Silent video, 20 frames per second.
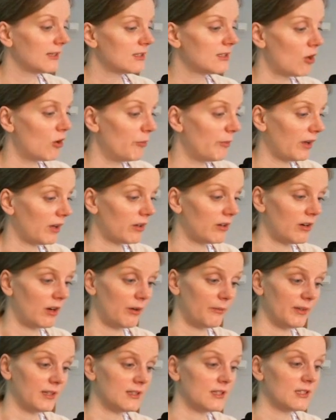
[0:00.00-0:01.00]
Home
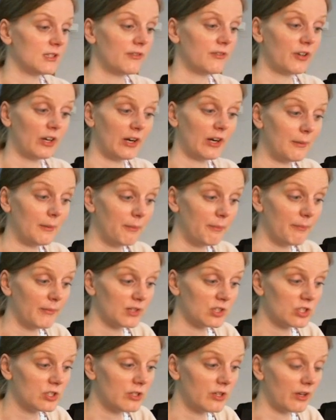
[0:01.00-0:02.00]
economics is very
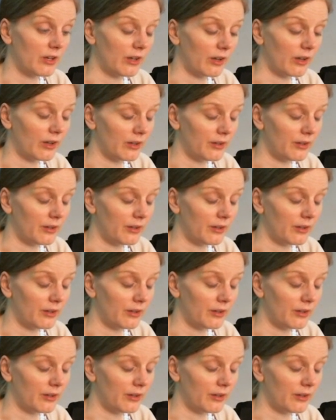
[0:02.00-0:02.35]
much the